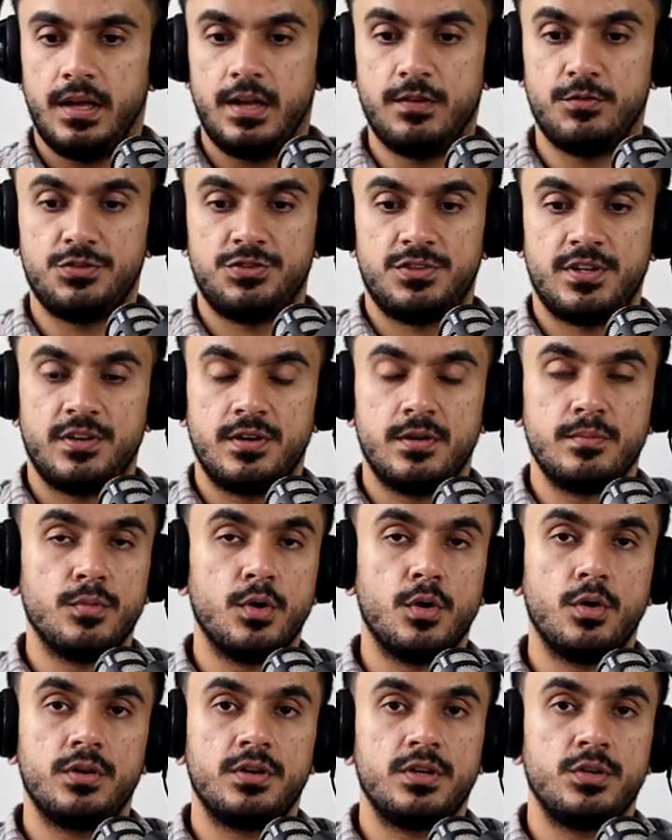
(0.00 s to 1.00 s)
It was a
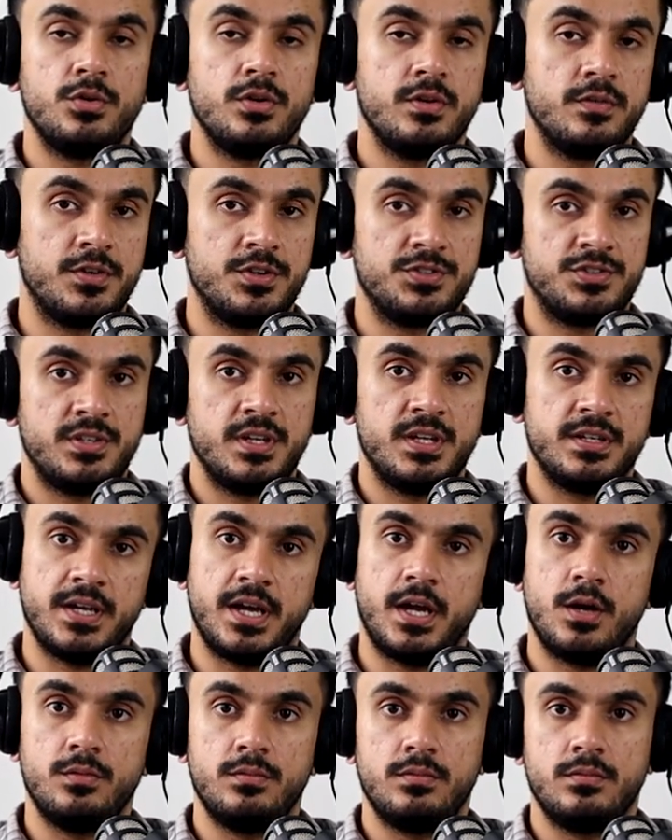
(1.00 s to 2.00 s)
remote university
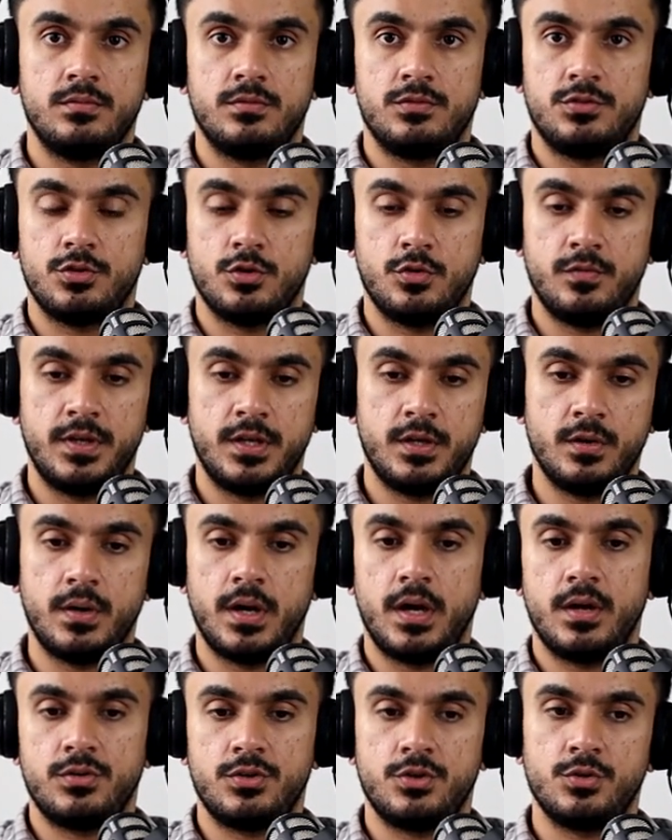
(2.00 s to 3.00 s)
town, so we
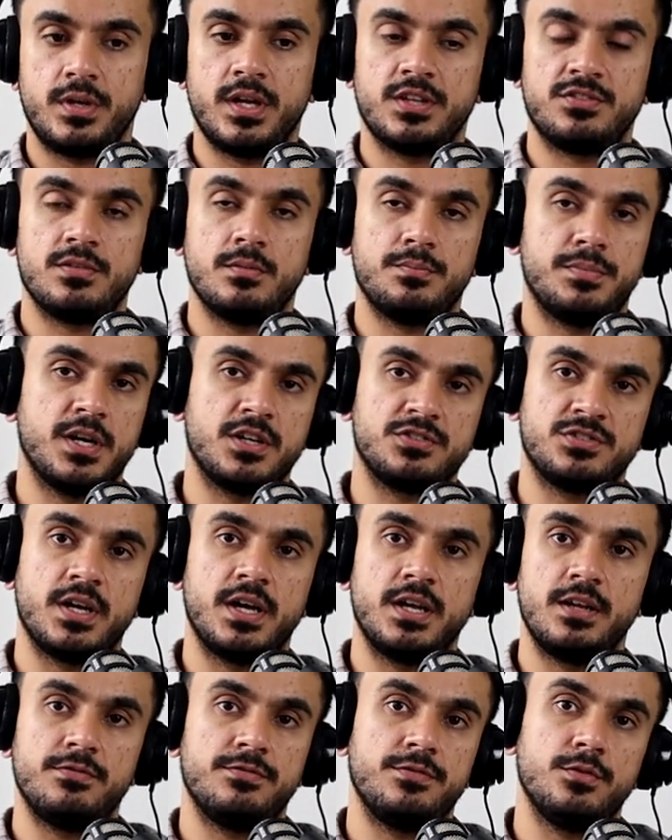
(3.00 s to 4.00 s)
go out to get some
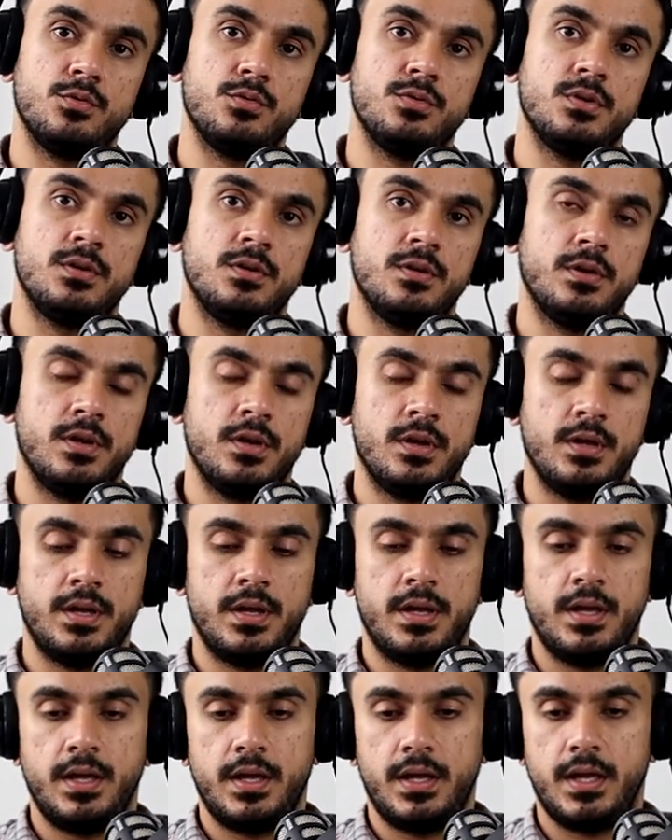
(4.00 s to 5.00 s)
Pakistani food,
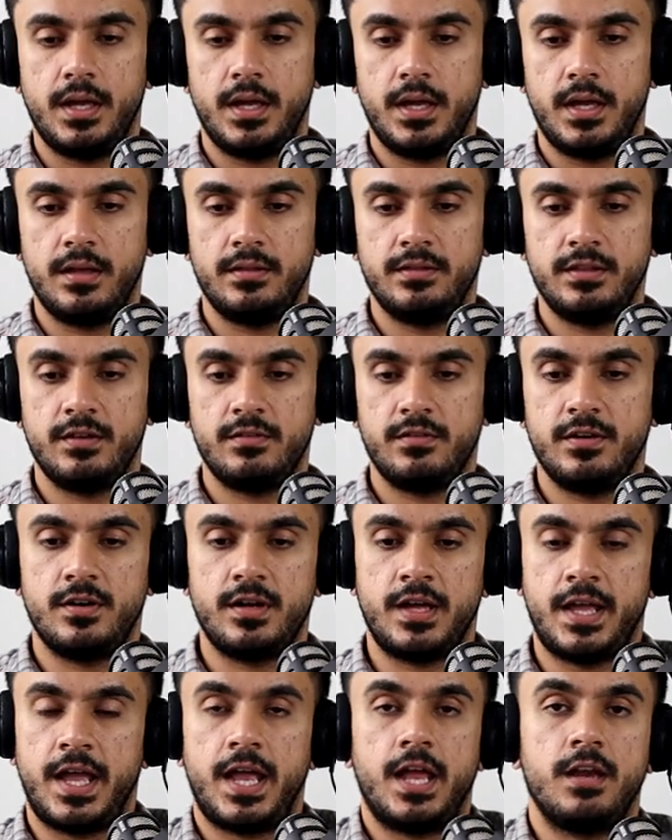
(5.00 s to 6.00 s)
and there were
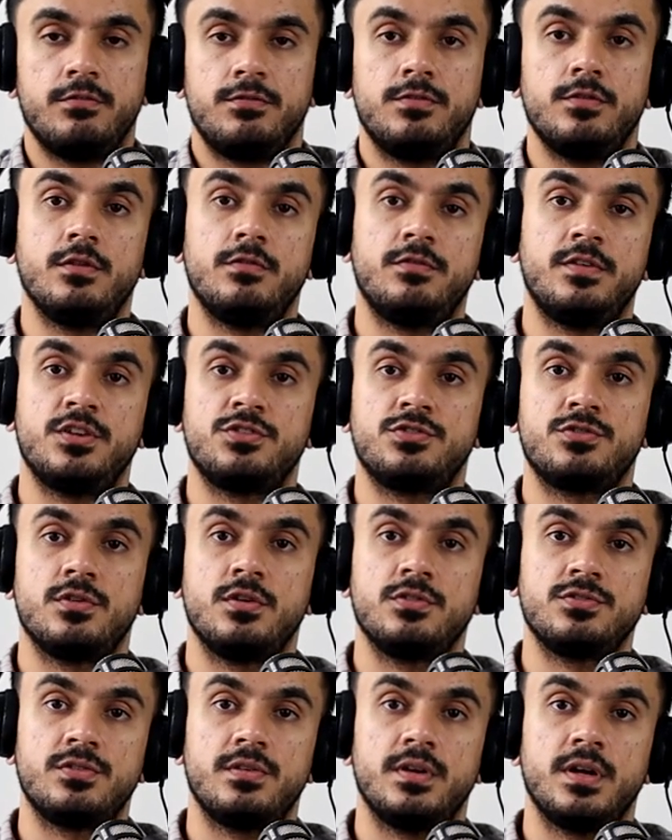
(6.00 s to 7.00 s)
a handful of
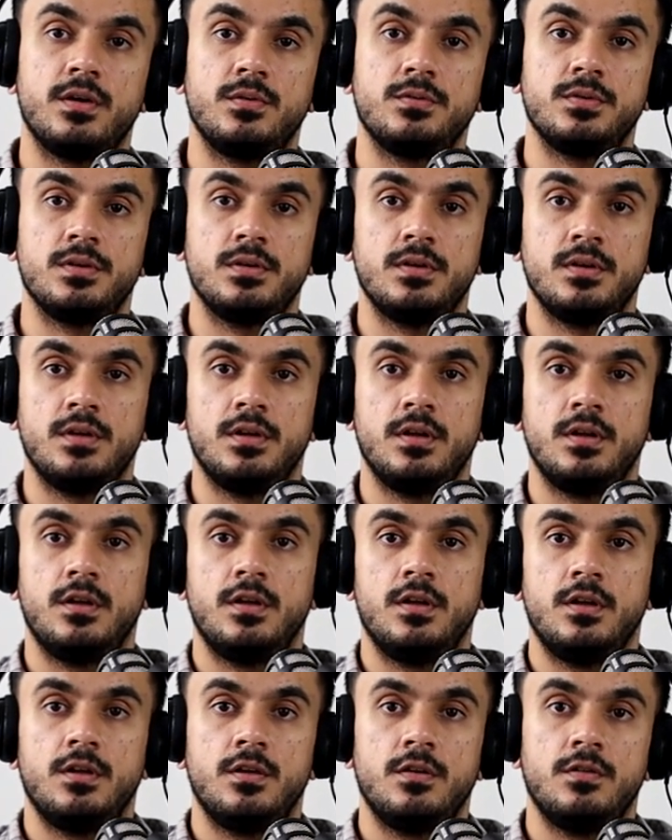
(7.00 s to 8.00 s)
restaurants around,
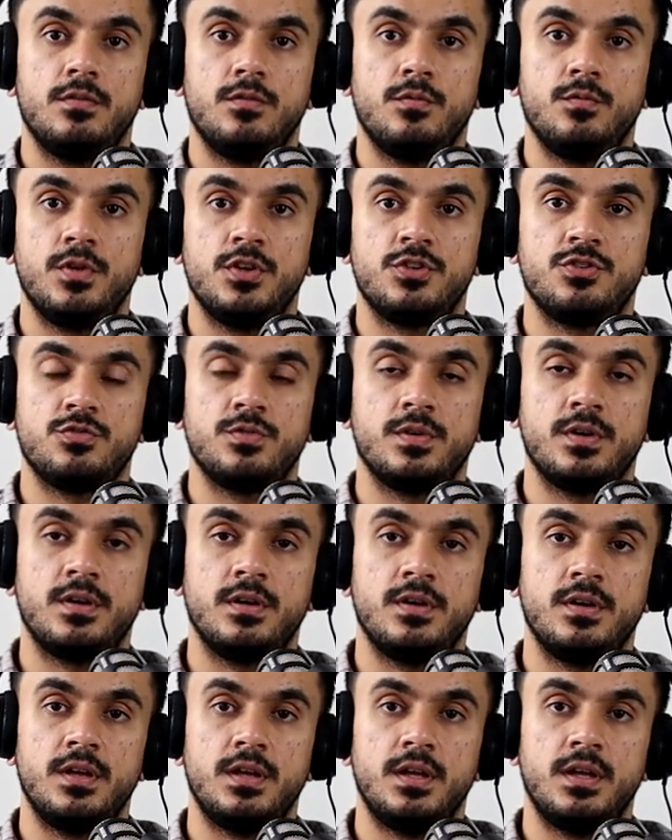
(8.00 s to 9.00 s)
which
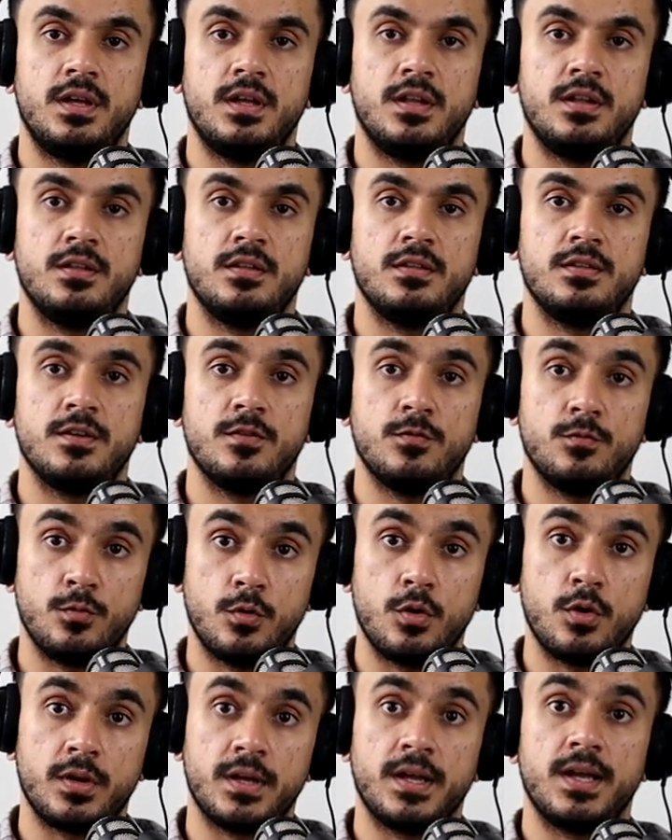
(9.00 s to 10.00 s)
were in the
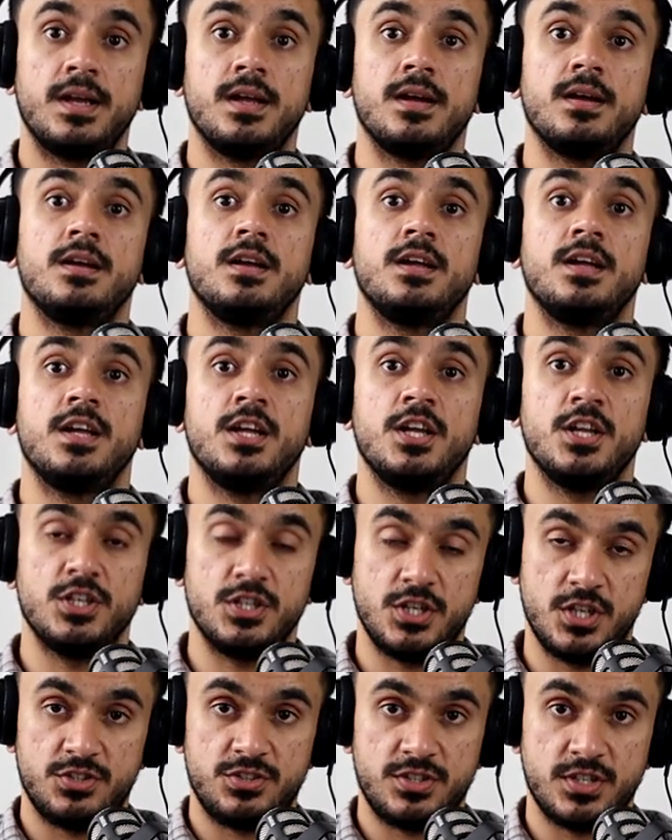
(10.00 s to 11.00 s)
walking
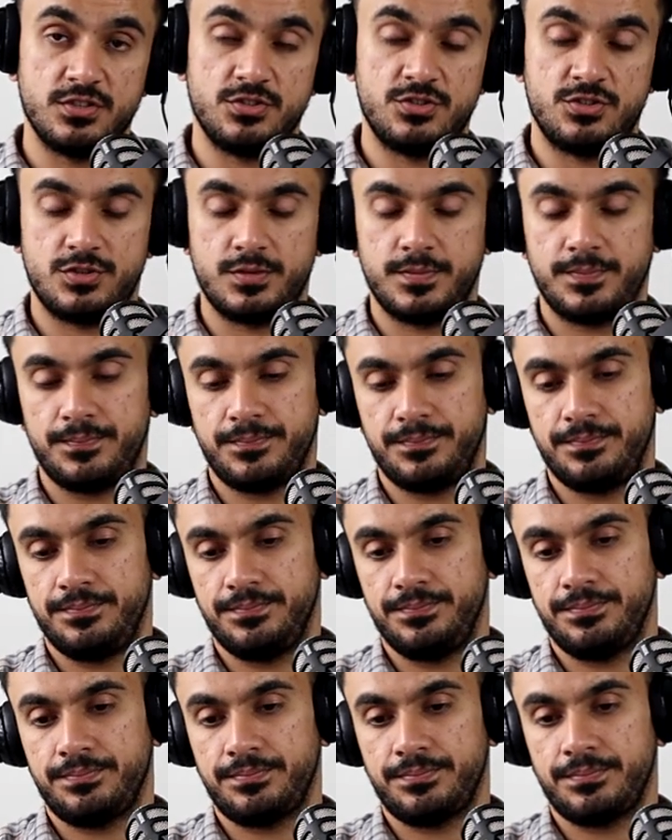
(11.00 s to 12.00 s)
distance.
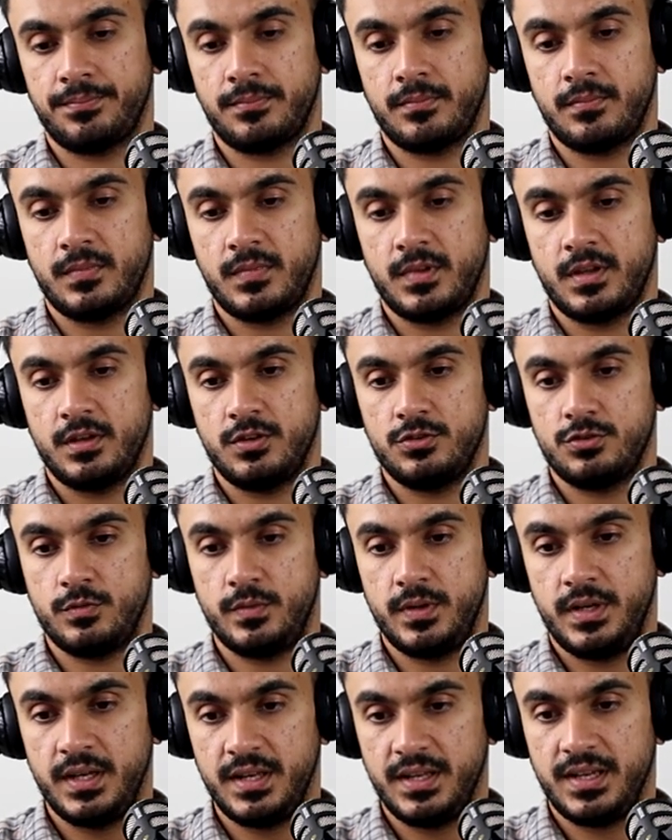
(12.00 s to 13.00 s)

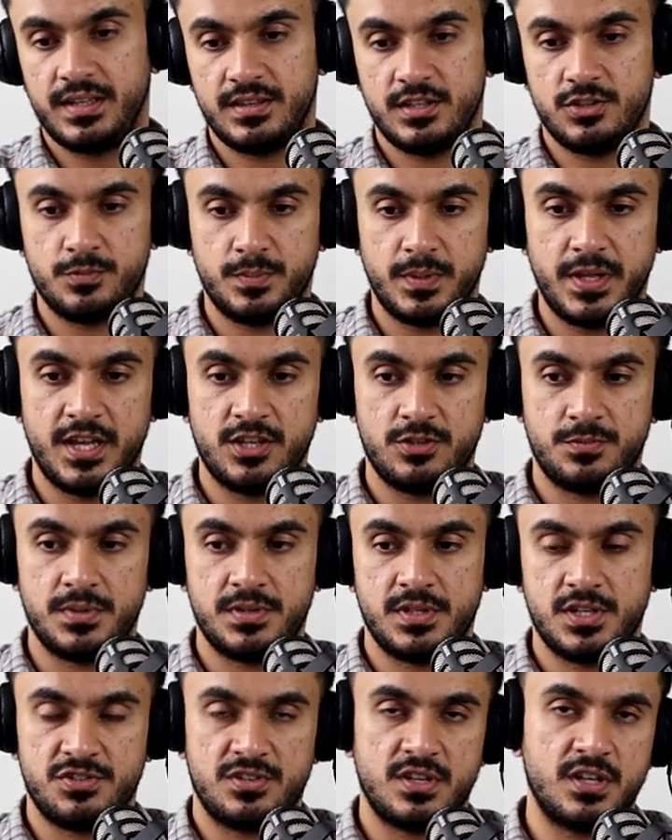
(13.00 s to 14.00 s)
So we're eating at this place,
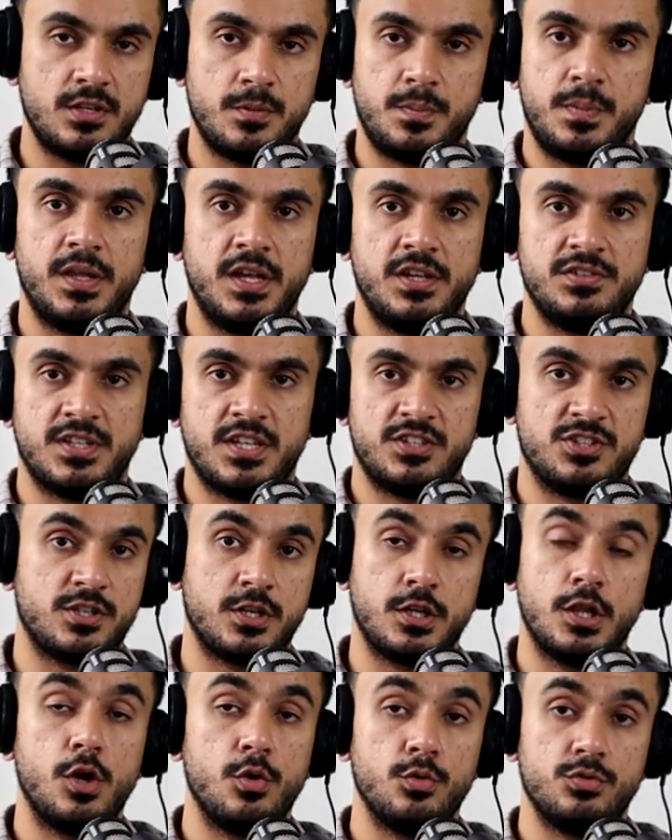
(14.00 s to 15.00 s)
but there's another place that's
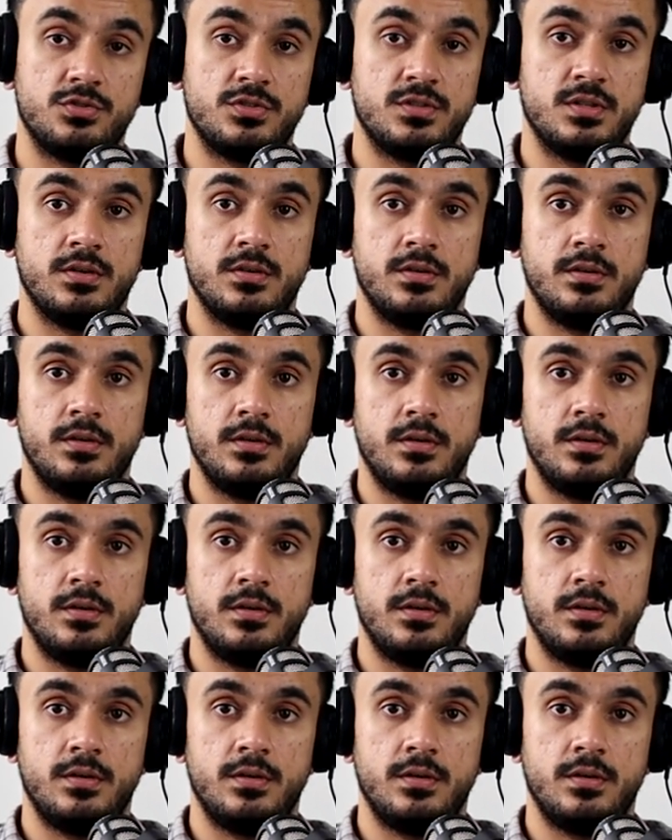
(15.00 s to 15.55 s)
closed